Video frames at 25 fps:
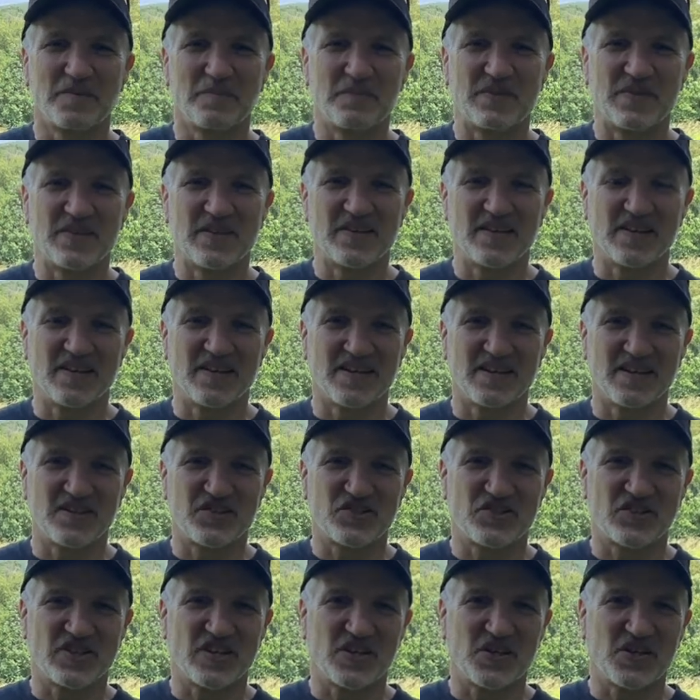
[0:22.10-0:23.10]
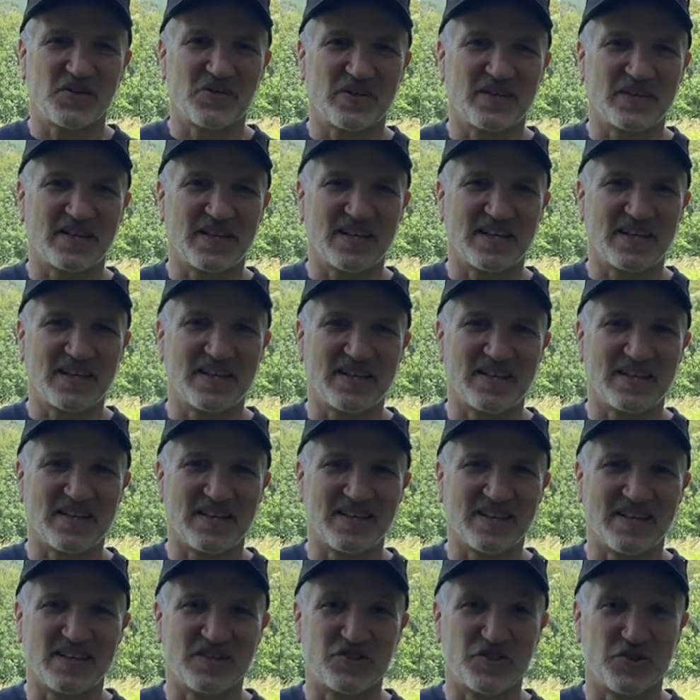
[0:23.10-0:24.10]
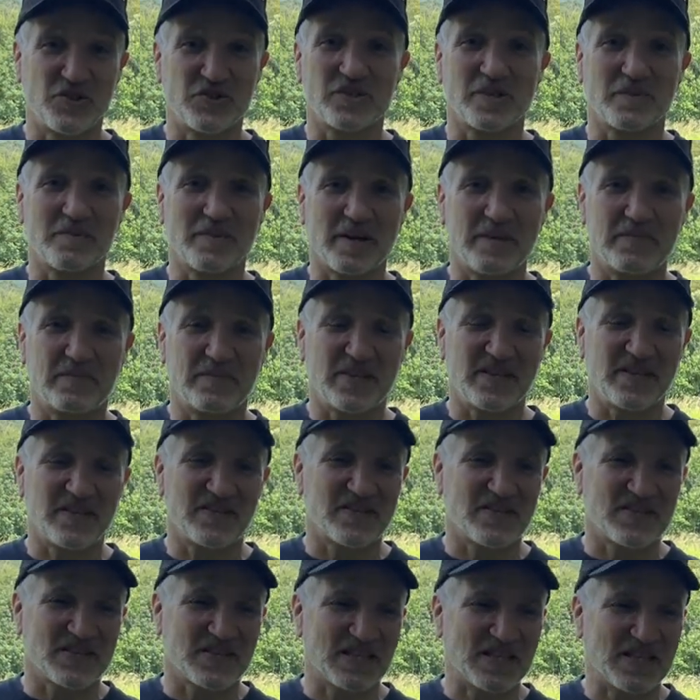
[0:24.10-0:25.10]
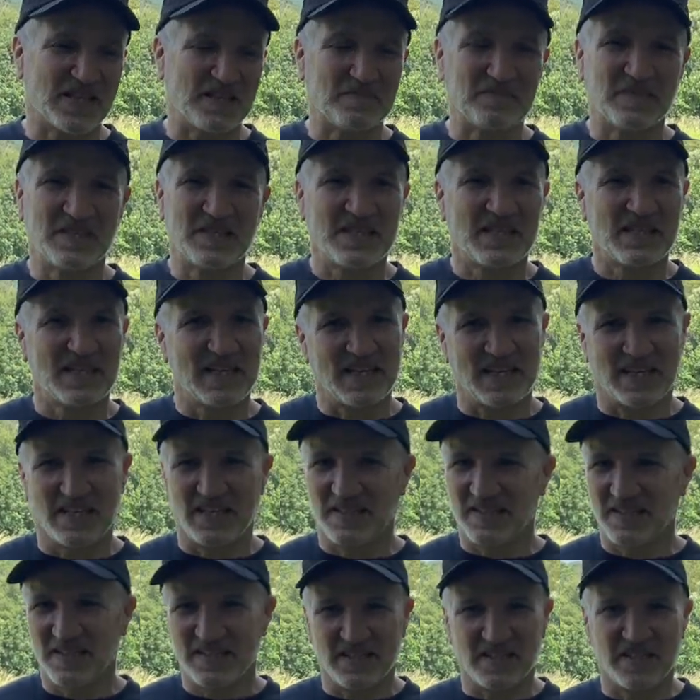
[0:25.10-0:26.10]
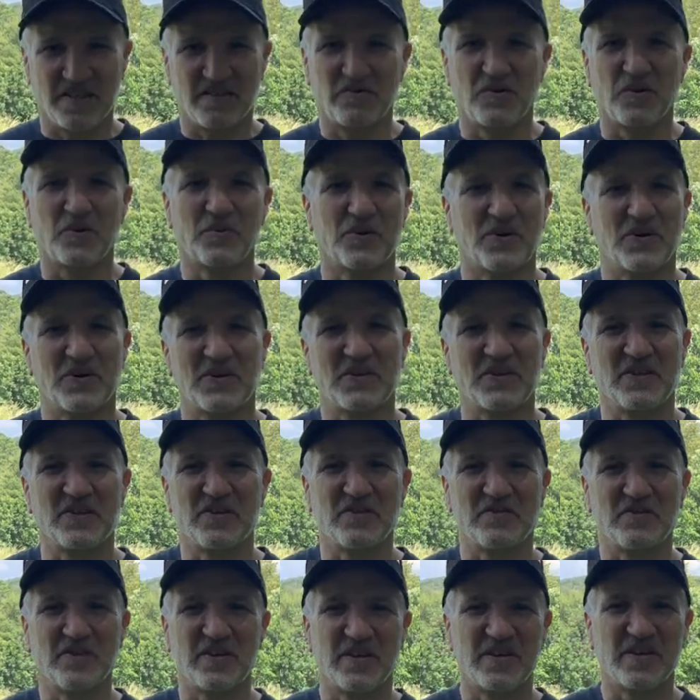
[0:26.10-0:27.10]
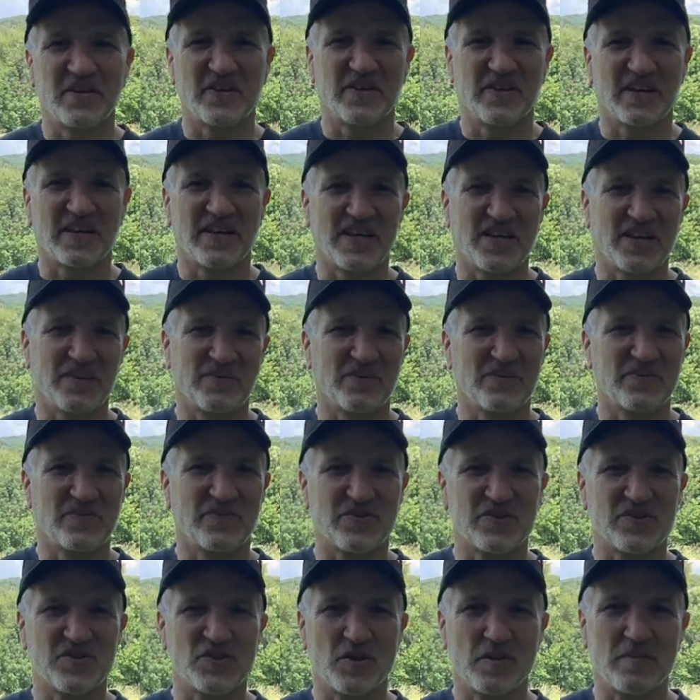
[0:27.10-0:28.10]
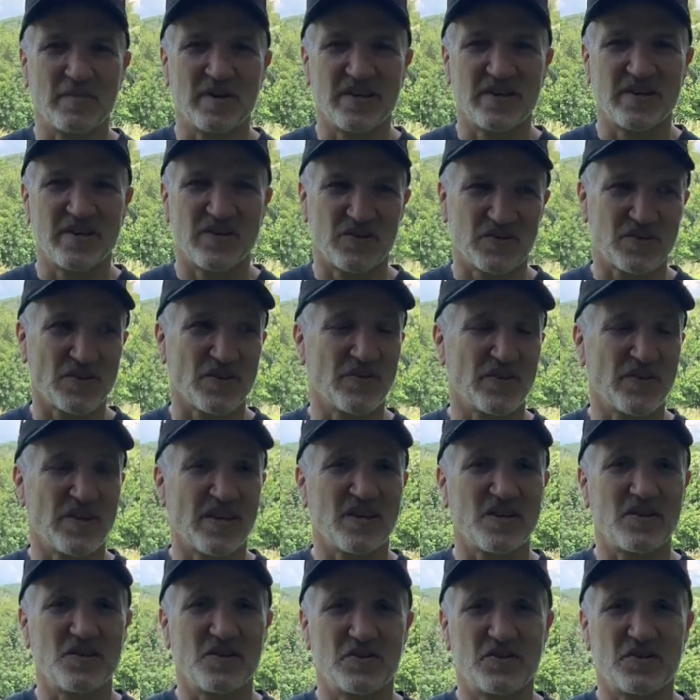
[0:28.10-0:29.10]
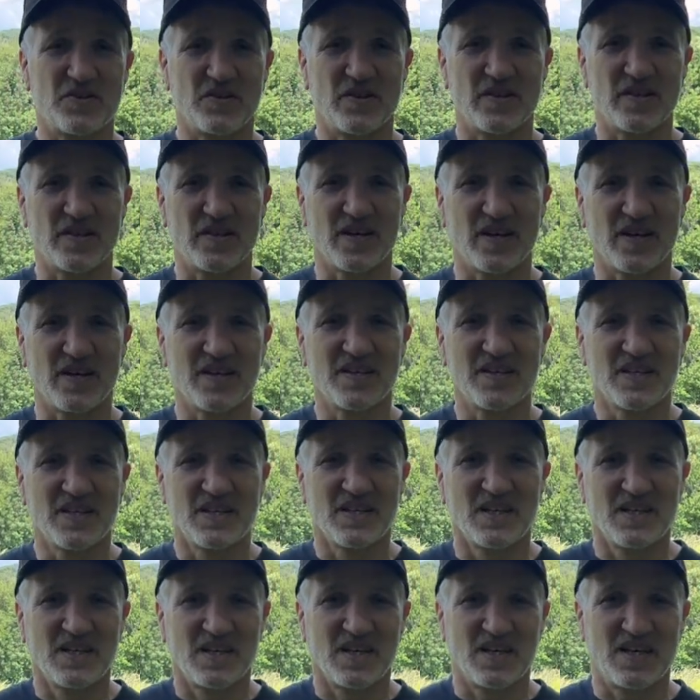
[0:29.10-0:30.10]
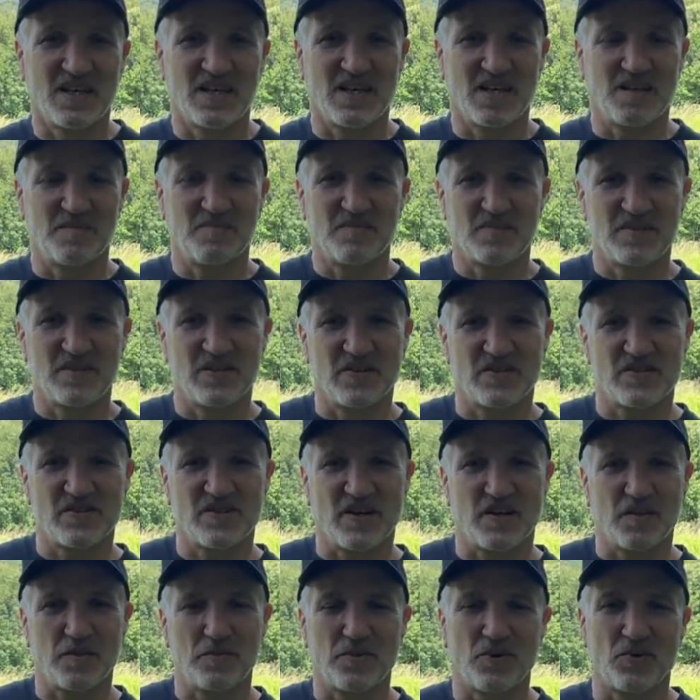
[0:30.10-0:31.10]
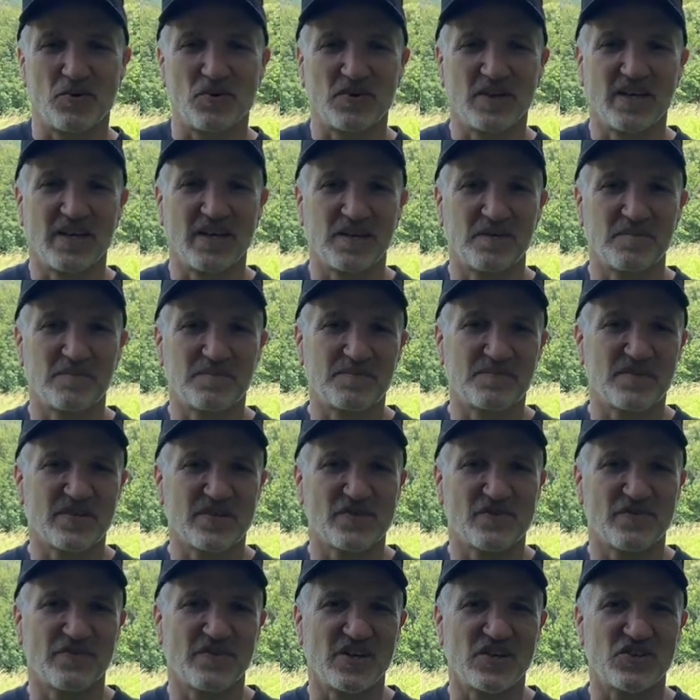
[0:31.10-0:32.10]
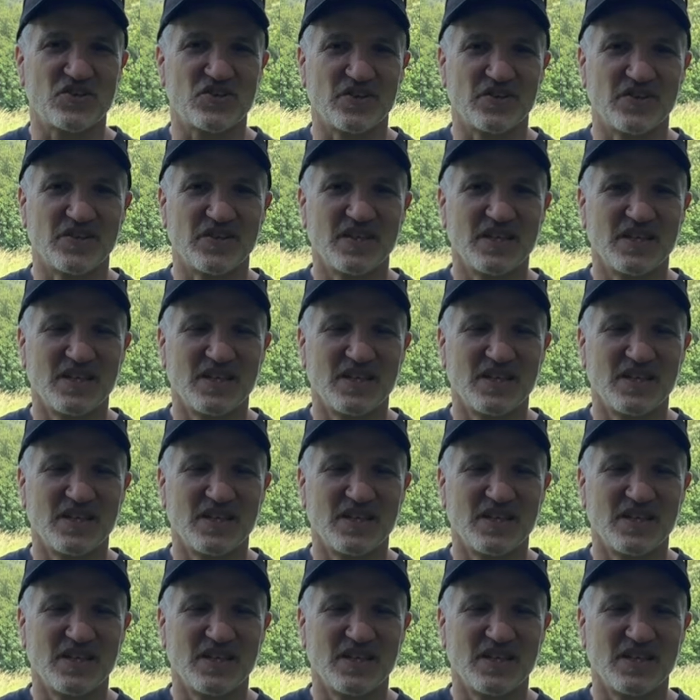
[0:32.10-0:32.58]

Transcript: the show and choosing my piece. And love the work that you've done here, Catherine, for so many years. And thank you to the Southborough Land Preservation